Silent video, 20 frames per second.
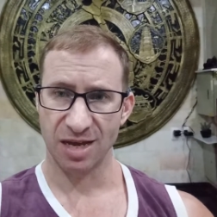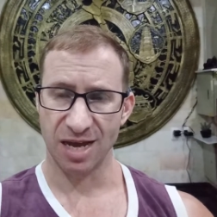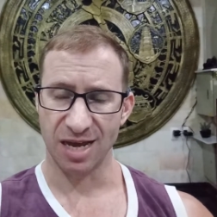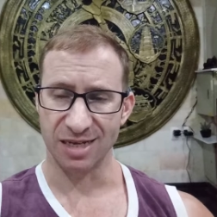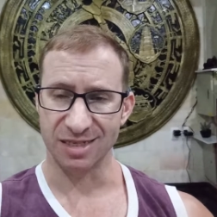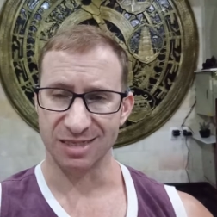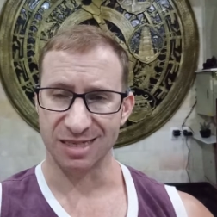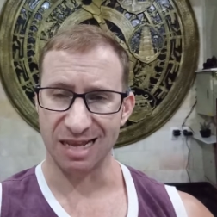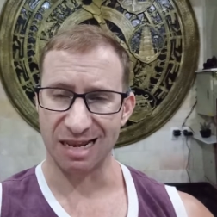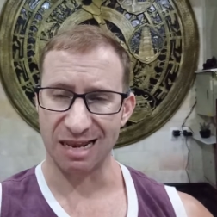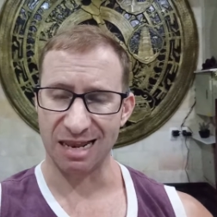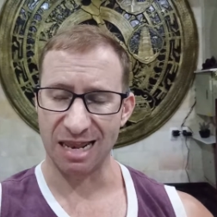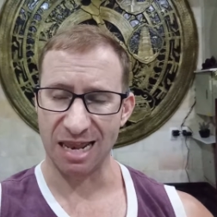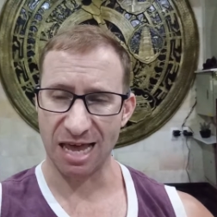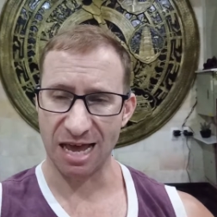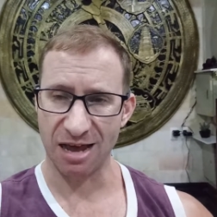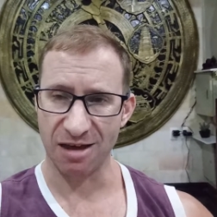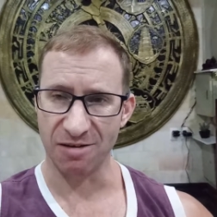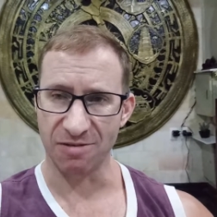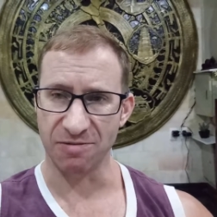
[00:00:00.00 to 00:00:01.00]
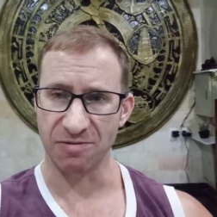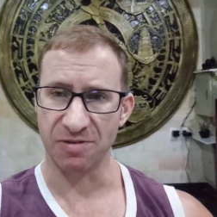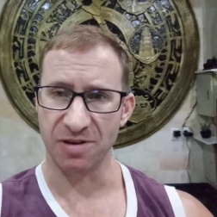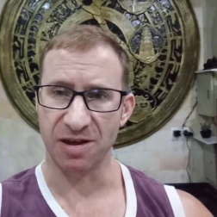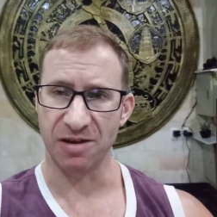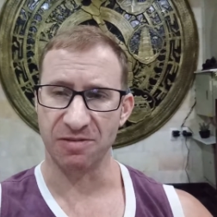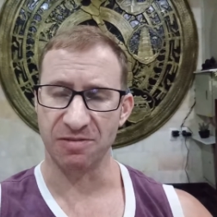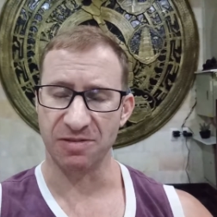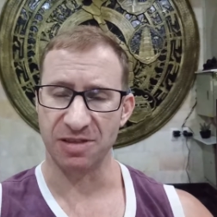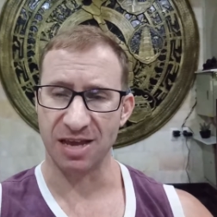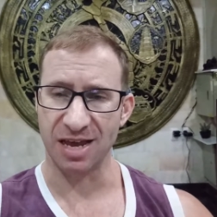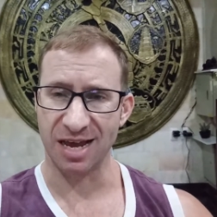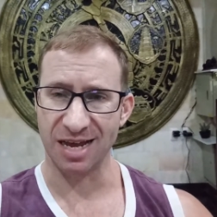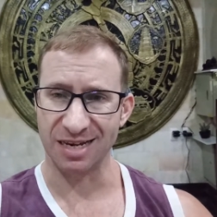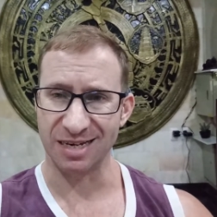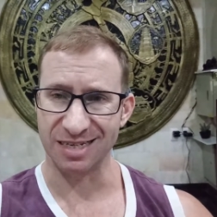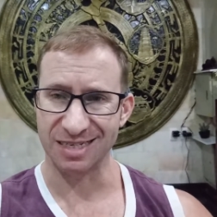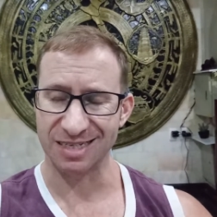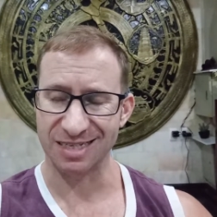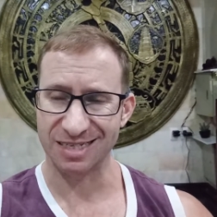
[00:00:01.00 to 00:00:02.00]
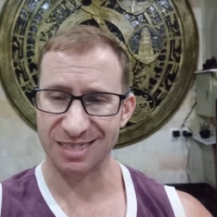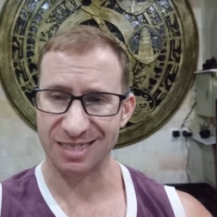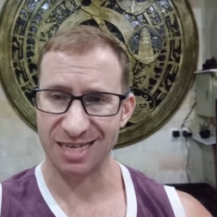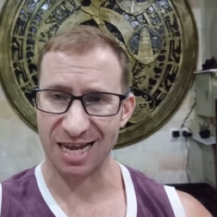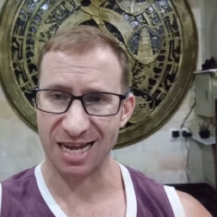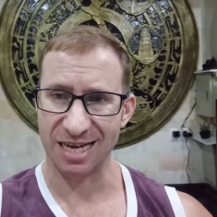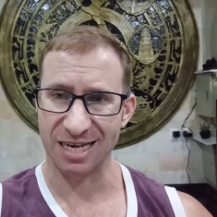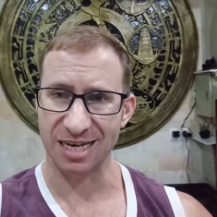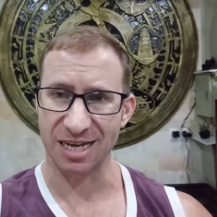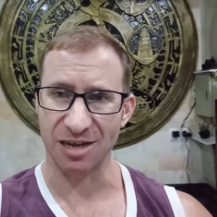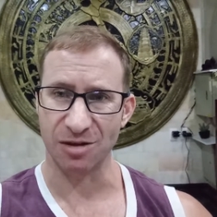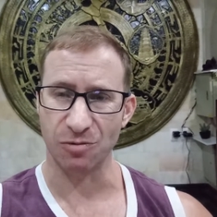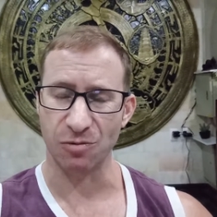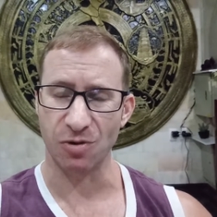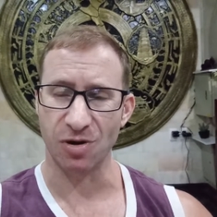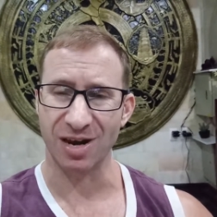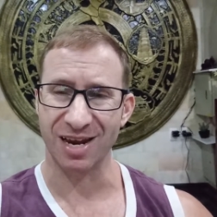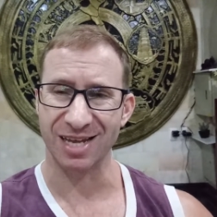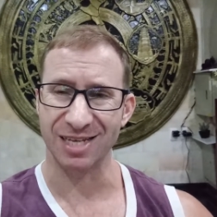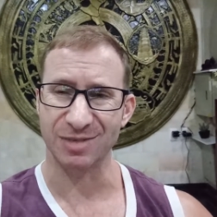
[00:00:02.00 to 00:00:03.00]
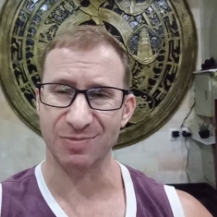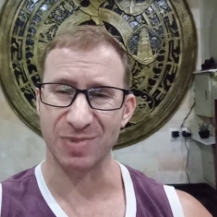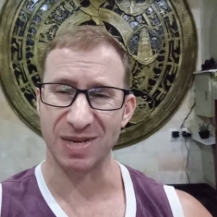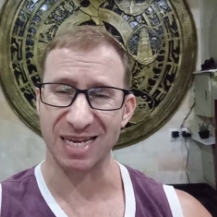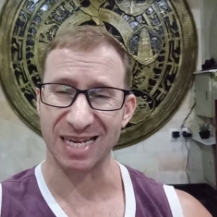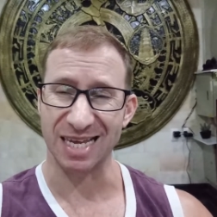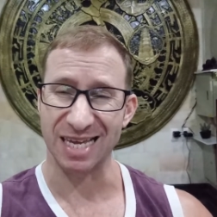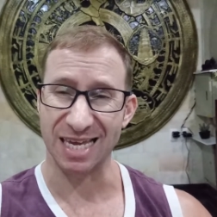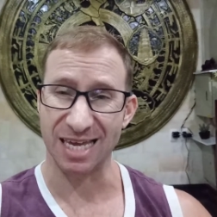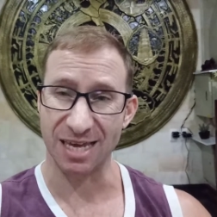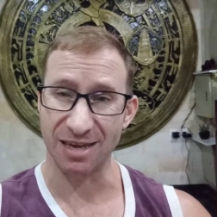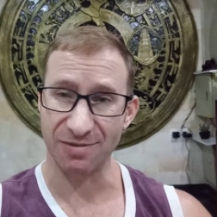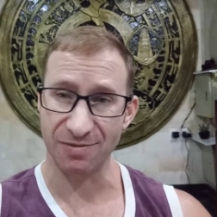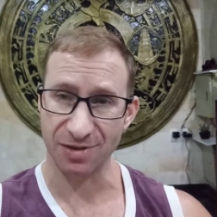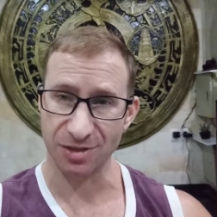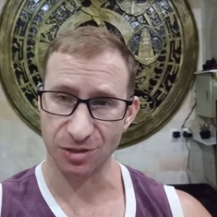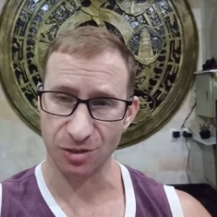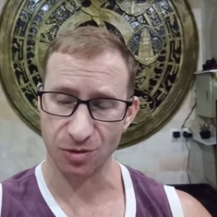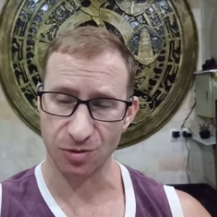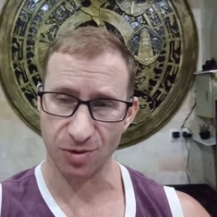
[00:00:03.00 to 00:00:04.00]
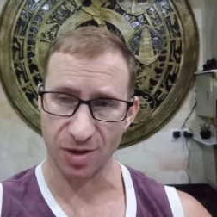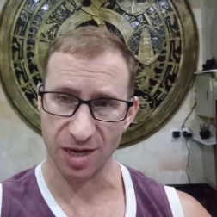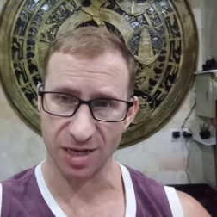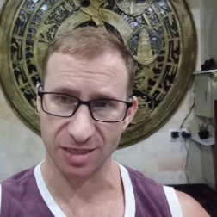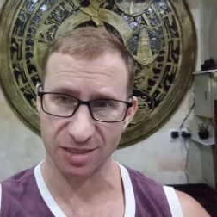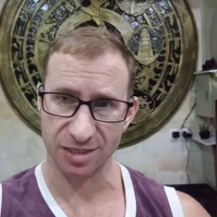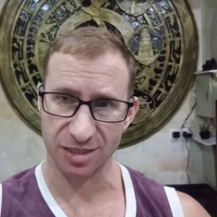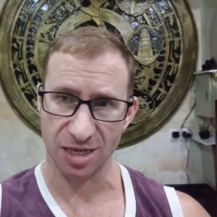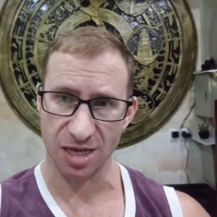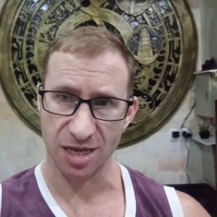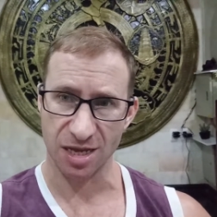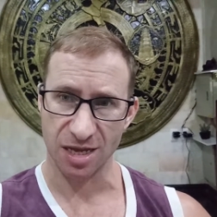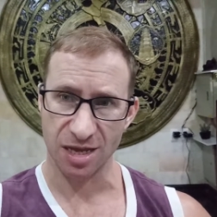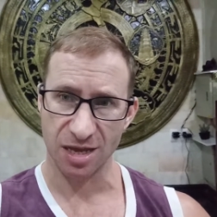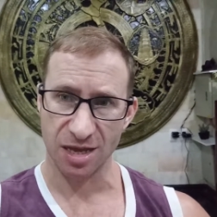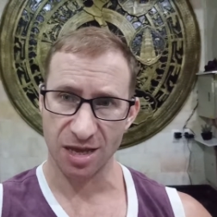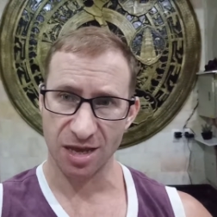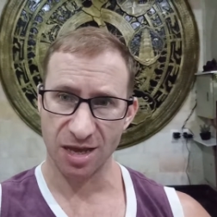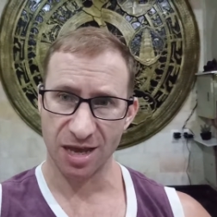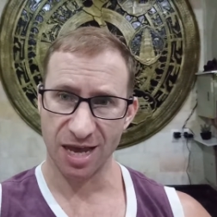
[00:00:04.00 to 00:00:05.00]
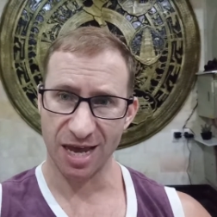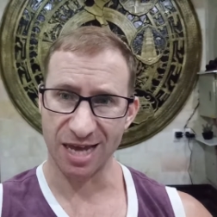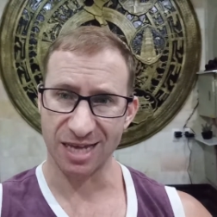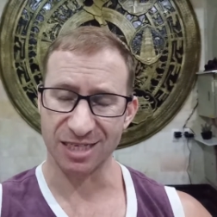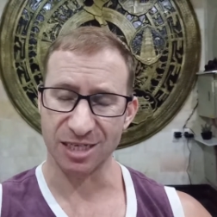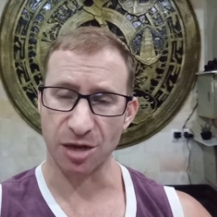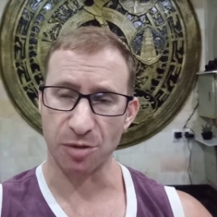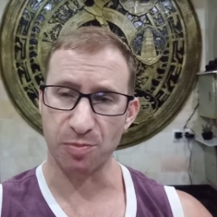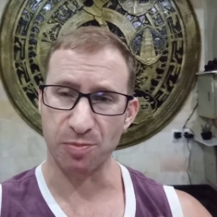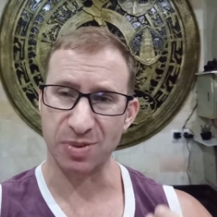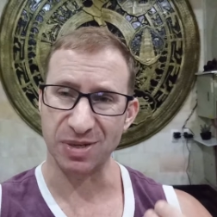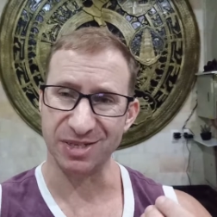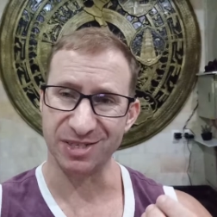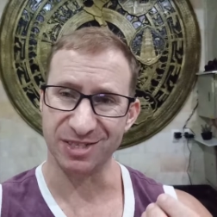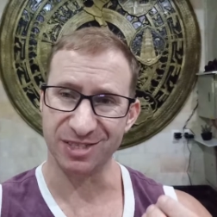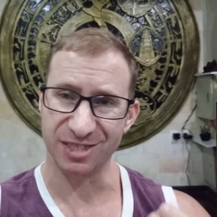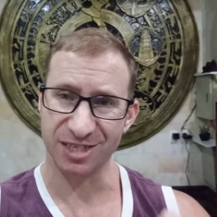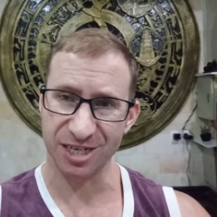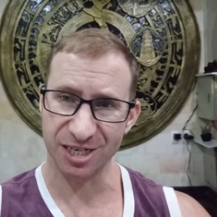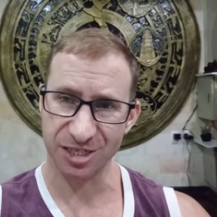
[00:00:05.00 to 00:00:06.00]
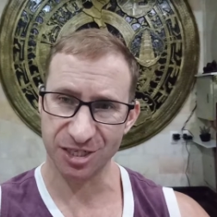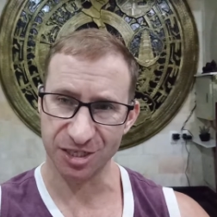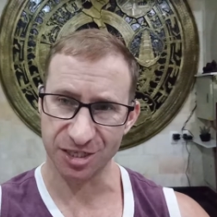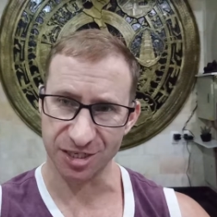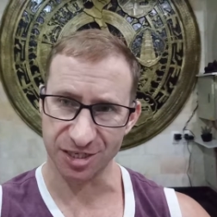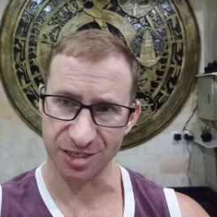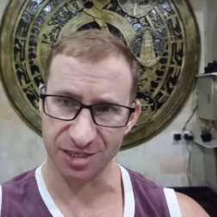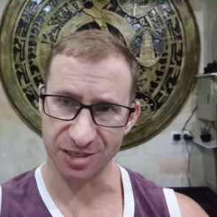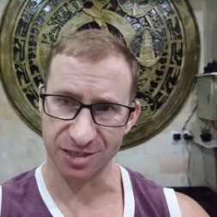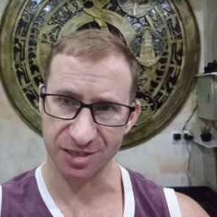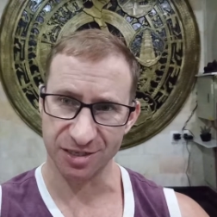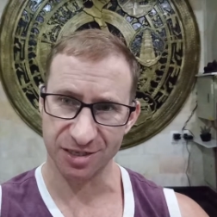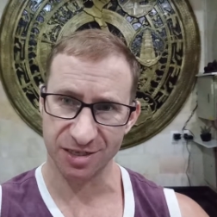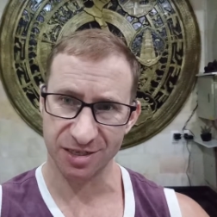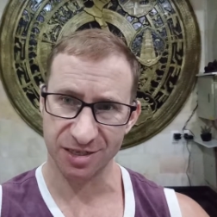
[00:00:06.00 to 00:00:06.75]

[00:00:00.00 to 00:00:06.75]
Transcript: as the love of the understanding what has been given to us, as our position